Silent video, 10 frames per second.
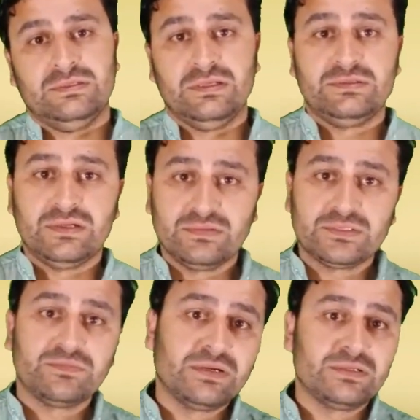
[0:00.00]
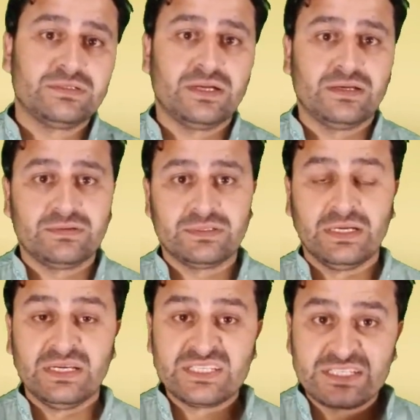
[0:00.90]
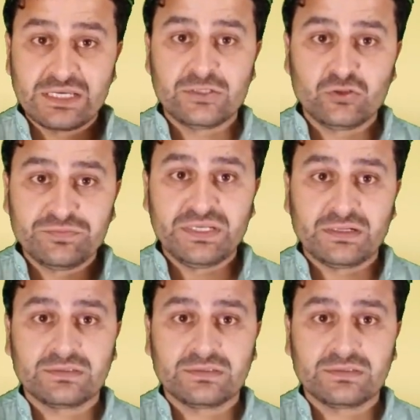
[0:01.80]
The terrorist Brendan Tarrant, said to be a